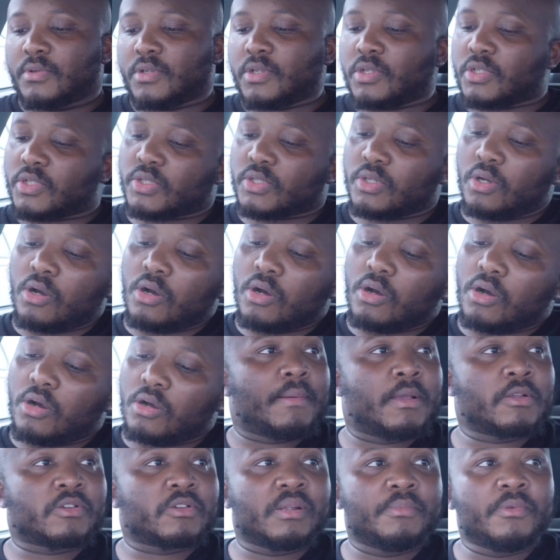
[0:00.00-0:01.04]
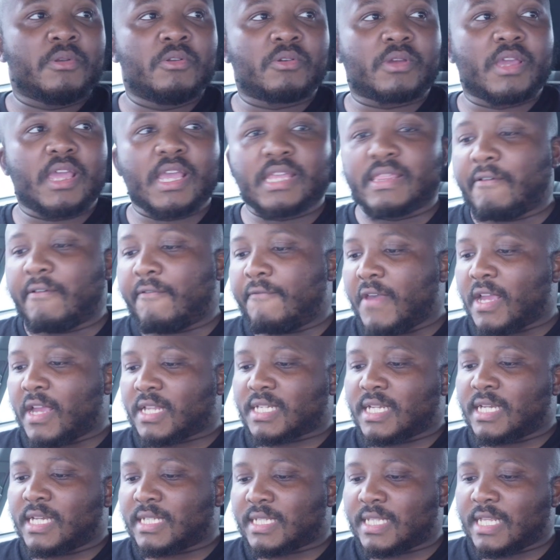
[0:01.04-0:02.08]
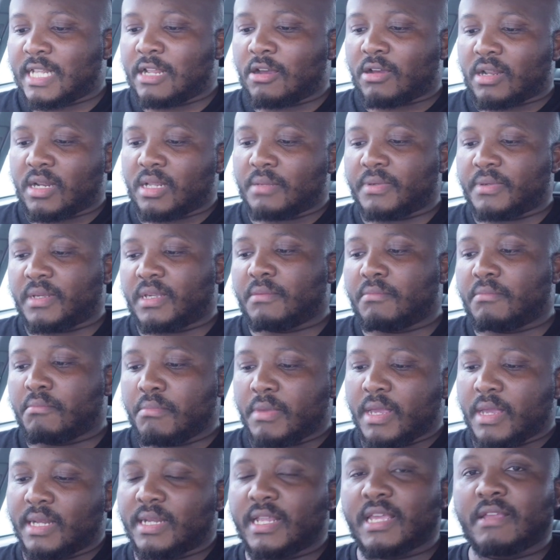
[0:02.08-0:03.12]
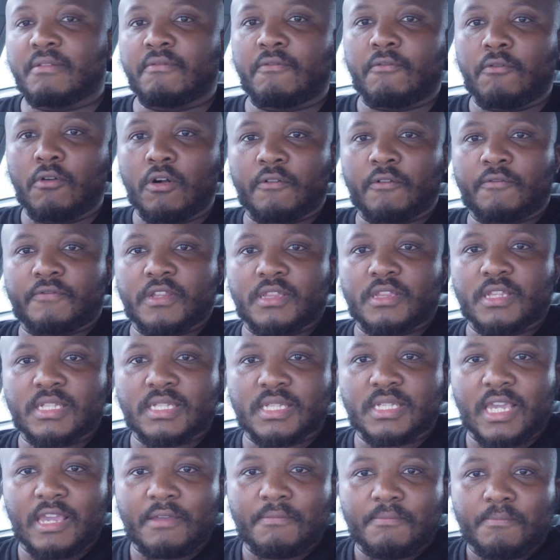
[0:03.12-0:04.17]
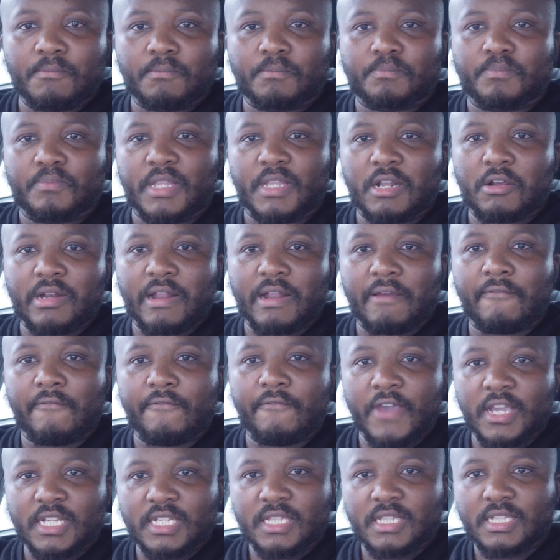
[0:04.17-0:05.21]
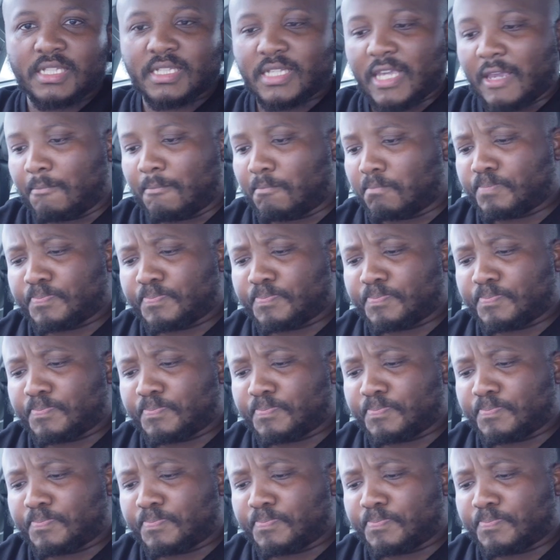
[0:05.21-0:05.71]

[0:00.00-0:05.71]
So I'm not going to be looking at the factors that are going to be mainly involved in this game, that are going to affect this game.